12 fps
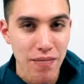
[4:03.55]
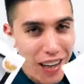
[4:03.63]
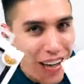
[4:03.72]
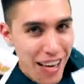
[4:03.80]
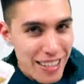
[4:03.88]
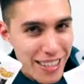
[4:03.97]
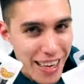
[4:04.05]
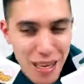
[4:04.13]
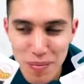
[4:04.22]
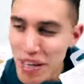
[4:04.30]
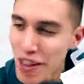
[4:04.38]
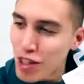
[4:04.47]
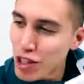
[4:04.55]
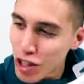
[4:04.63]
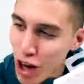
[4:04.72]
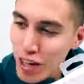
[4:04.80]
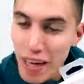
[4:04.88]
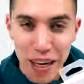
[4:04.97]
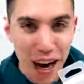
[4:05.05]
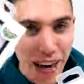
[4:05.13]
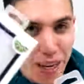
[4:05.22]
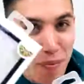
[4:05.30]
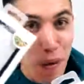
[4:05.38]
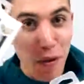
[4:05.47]
The last items in the stocking,
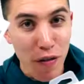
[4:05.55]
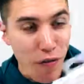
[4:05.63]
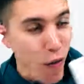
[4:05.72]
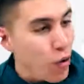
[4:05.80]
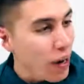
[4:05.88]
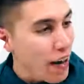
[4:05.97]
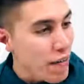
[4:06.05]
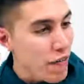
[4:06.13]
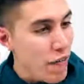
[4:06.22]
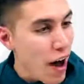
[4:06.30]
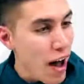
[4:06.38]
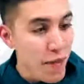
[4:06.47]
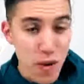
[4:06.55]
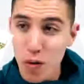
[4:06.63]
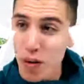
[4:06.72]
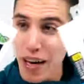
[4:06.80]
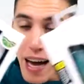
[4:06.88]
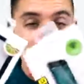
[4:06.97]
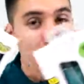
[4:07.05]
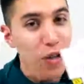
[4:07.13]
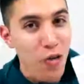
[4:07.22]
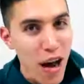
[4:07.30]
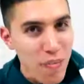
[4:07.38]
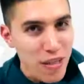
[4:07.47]
item number 4 and 5, you can
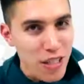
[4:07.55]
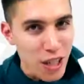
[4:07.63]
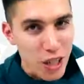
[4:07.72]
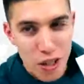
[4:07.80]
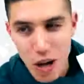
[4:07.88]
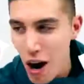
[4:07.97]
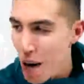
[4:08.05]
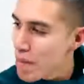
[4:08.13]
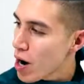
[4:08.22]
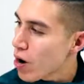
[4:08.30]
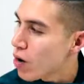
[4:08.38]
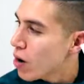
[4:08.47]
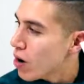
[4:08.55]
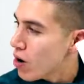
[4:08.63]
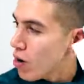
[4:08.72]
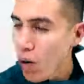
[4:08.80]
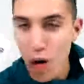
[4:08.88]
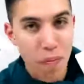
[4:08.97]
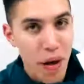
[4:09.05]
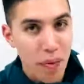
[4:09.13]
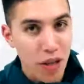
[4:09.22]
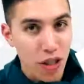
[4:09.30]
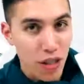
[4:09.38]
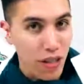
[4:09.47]
actually grab these as a combo, or
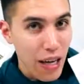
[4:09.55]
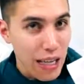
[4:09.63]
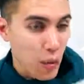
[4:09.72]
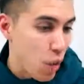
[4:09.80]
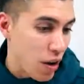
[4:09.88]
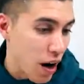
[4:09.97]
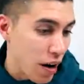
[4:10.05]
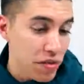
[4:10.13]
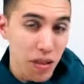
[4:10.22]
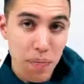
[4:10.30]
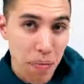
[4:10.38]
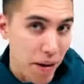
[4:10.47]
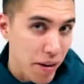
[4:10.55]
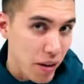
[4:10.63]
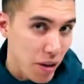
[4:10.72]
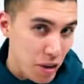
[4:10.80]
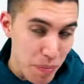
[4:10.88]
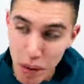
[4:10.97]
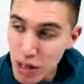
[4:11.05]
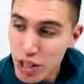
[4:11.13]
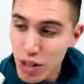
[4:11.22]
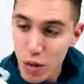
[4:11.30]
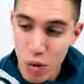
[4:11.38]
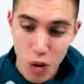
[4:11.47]
maybe just as one-offs depending on your
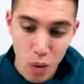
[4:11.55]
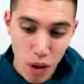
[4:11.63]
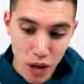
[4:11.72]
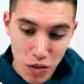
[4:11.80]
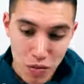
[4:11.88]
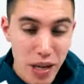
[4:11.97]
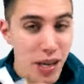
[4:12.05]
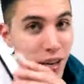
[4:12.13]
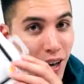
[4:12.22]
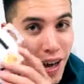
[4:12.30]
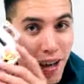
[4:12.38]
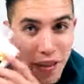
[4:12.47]
budget or what you need.